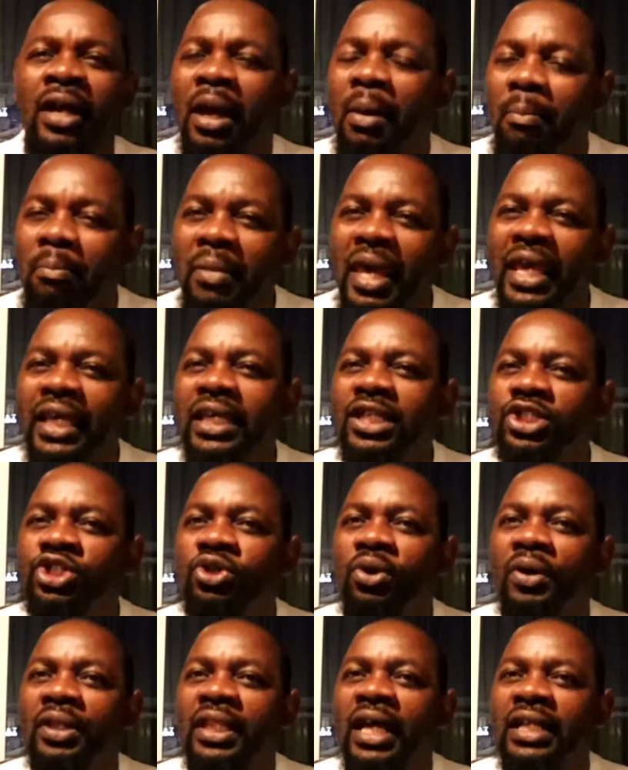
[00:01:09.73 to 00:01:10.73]
making
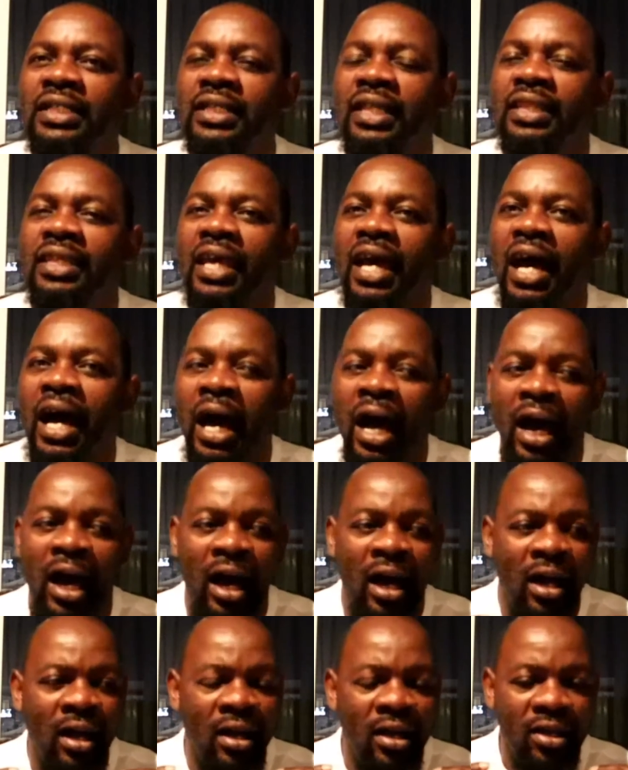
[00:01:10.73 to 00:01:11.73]
sure that they
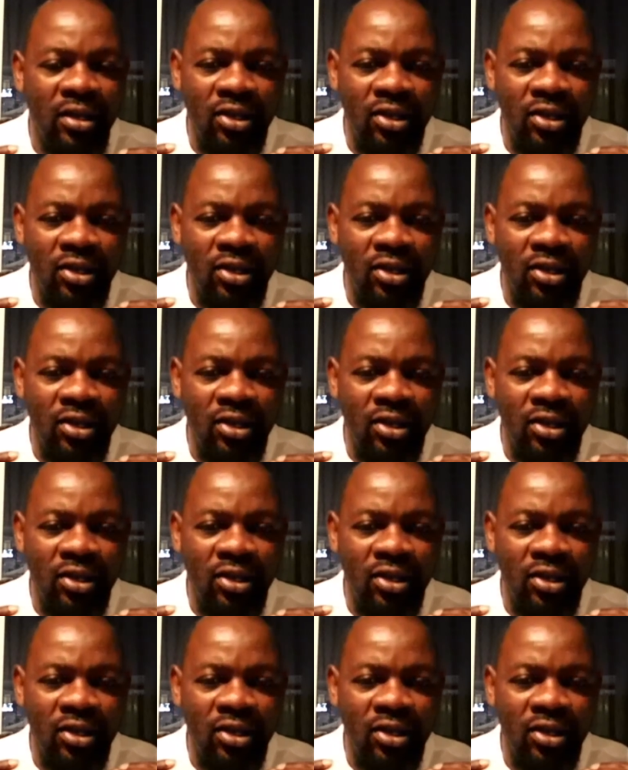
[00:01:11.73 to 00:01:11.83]
are,